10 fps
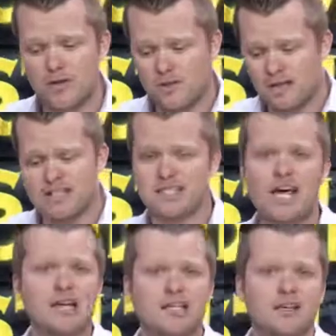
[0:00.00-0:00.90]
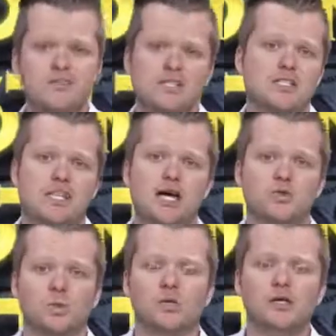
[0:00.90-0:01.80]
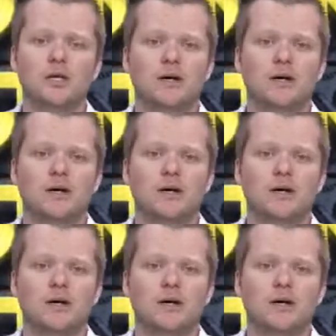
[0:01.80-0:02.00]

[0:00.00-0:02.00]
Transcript: than a set given schedule.